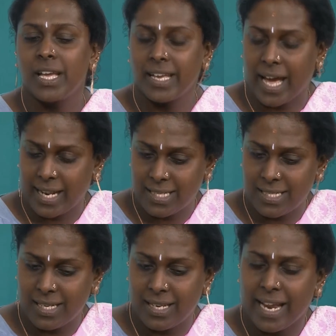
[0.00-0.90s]

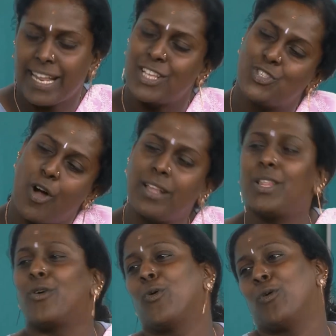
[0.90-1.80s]
character and enjoying
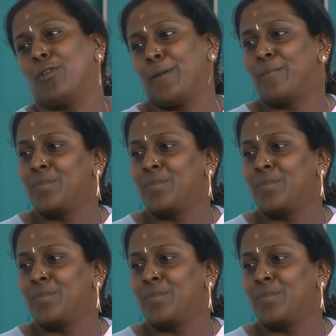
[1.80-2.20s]
the whole